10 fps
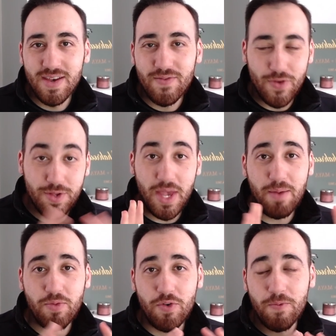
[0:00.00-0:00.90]
For
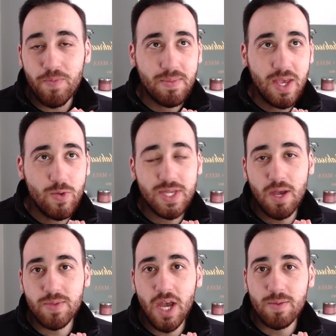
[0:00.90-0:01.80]
example, he would
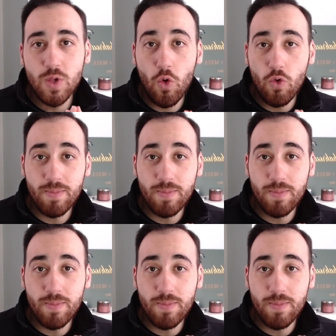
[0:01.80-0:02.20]
sometimes hold